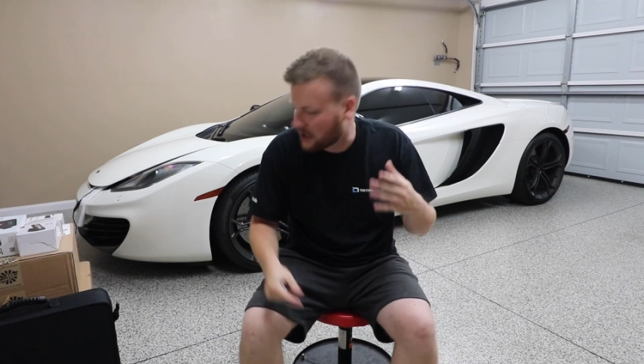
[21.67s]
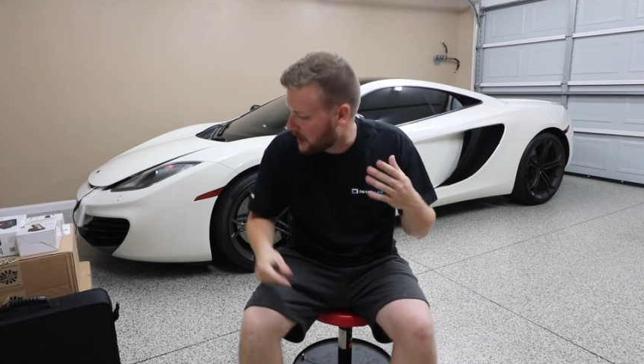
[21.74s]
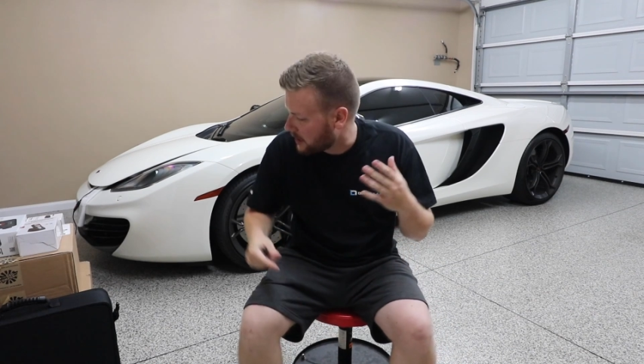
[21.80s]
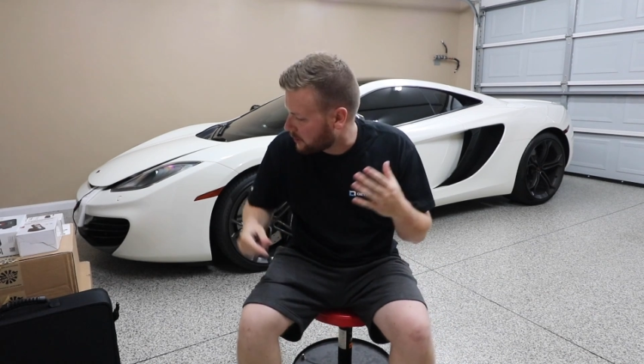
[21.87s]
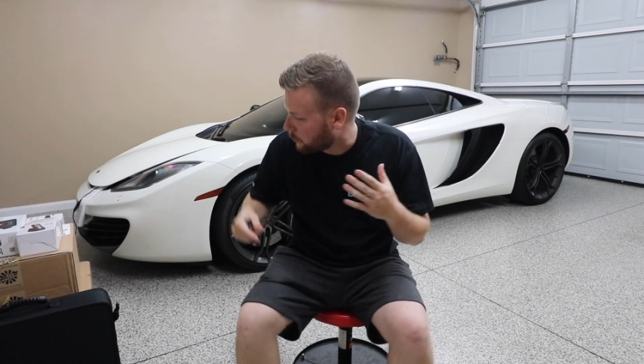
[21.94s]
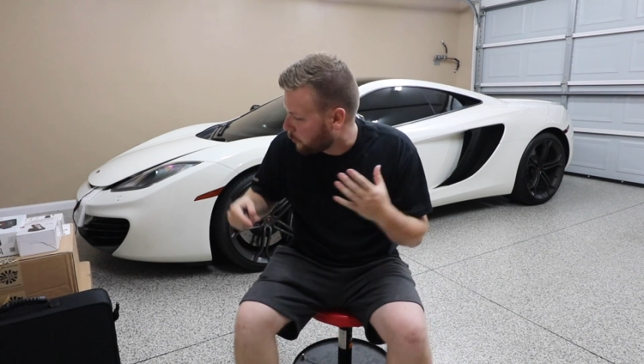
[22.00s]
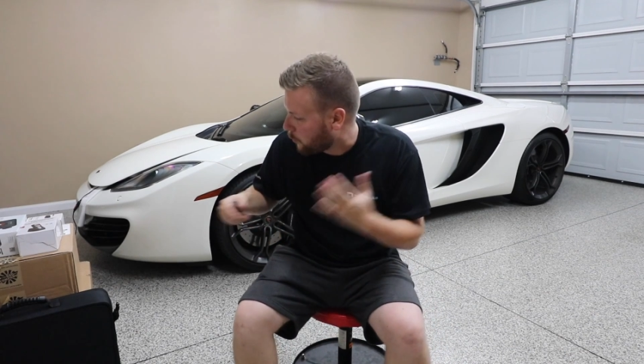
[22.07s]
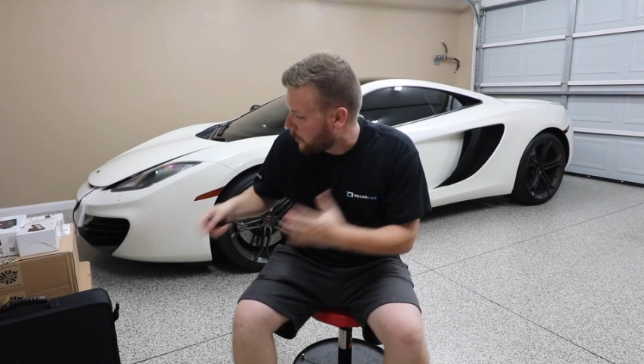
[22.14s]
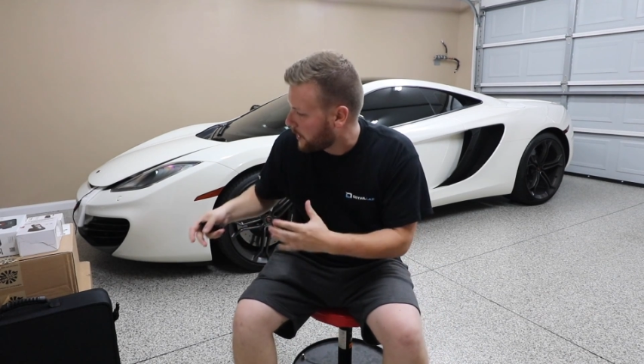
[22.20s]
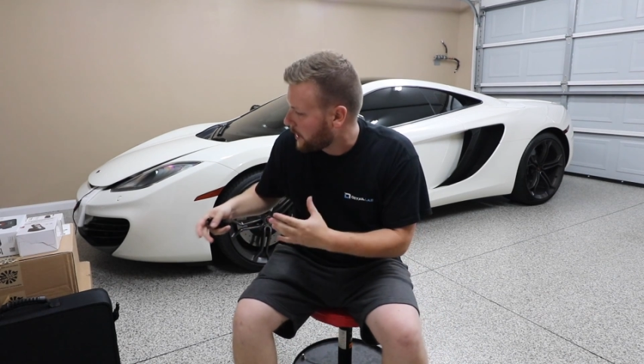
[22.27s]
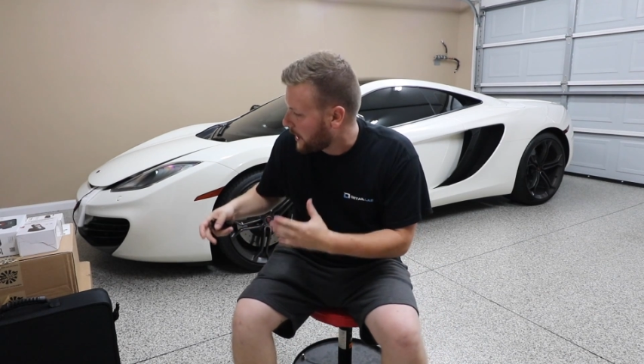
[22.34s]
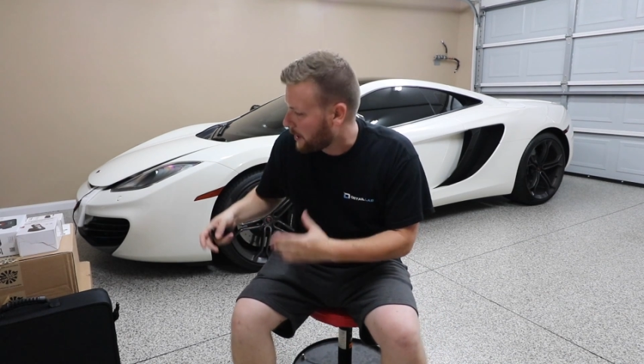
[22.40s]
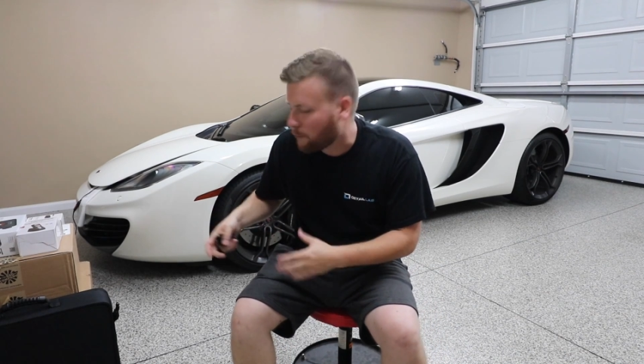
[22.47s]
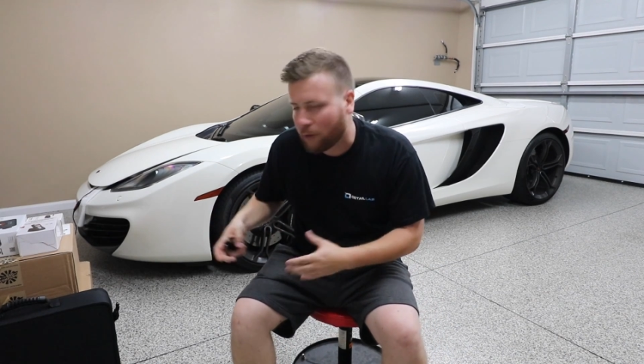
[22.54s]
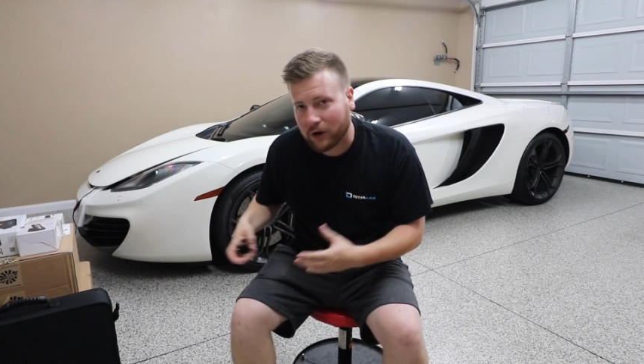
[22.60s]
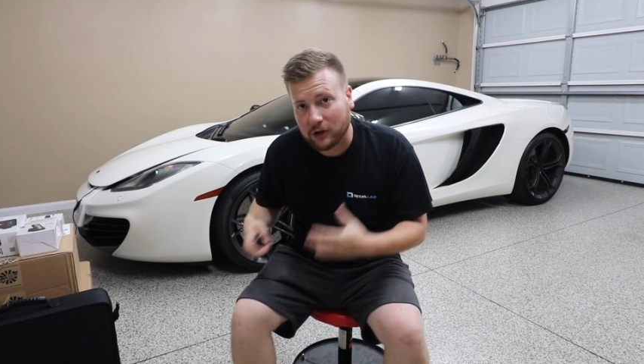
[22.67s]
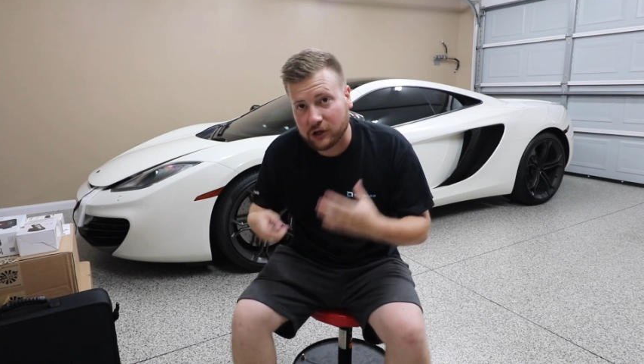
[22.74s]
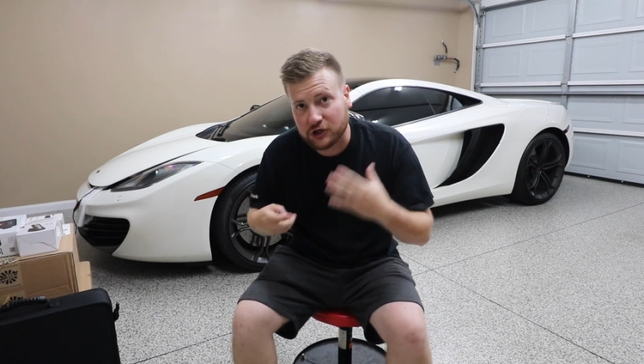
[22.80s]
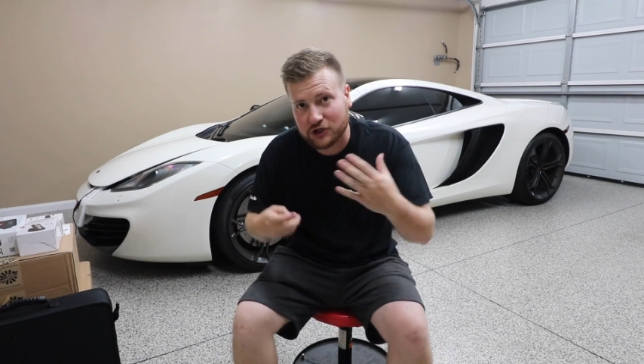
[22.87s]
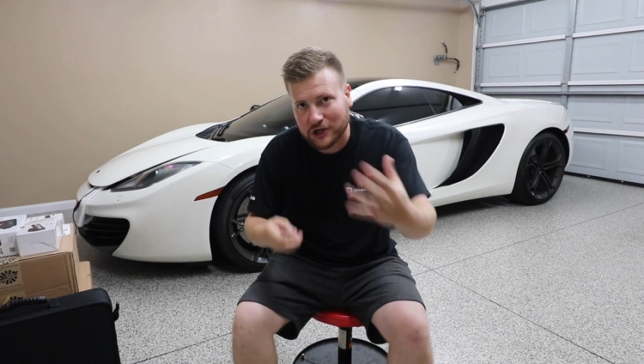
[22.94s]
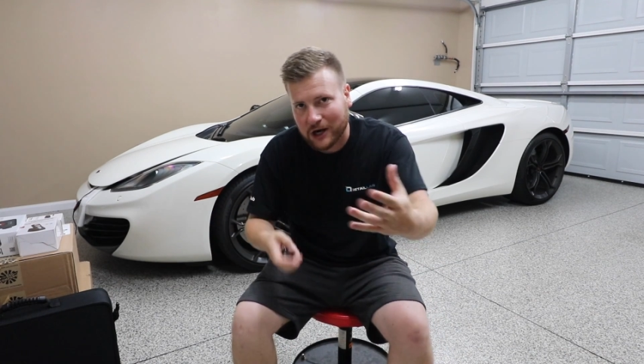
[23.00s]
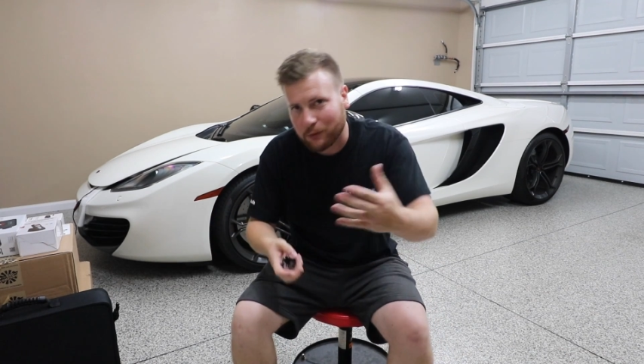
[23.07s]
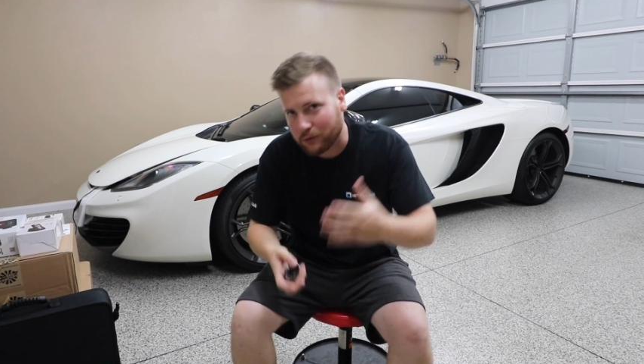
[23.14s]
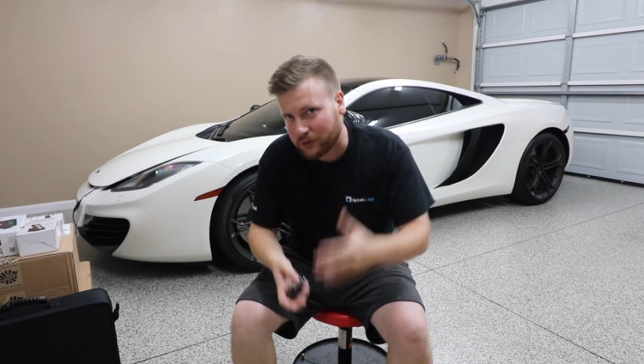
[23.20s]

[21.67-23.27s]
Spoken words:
kind of what I wanted to share